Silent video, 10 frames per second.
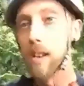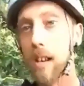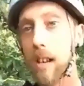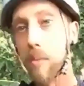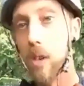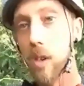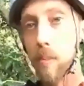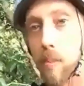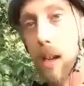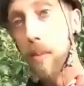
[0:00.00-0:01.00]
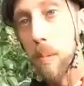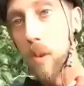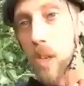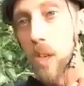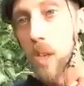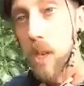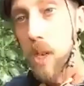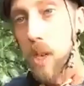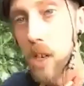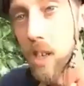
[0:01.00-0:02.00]
and um, so sometimes I'm doing some
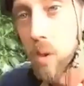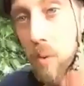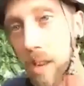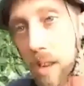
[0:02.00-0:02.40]
teaching as well.